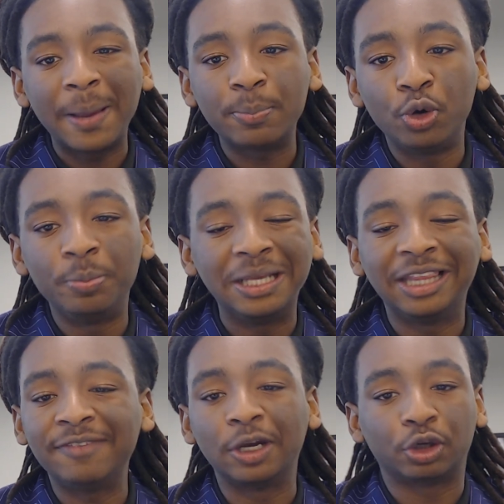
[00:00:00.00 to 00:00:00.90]
the people who be
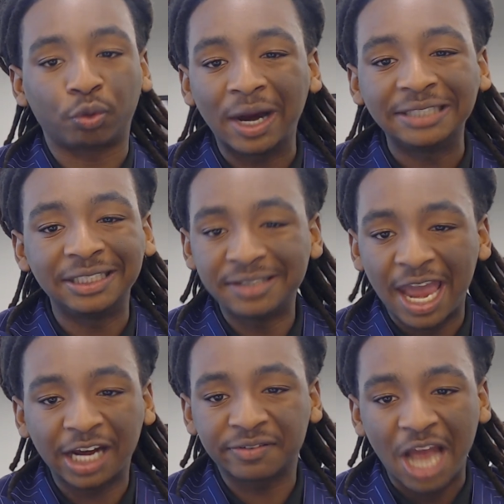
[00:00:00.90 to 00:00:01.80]
leaving crazy
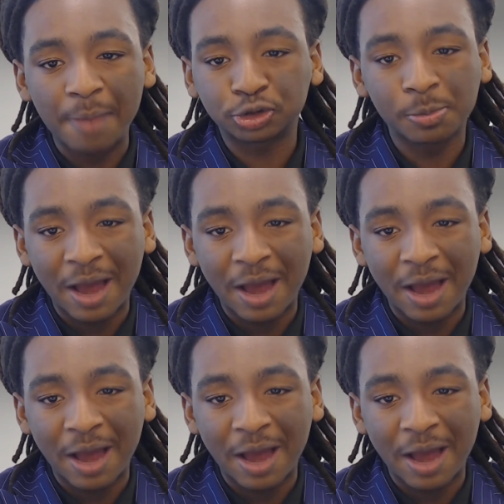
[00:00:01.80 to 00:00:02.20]
negative comments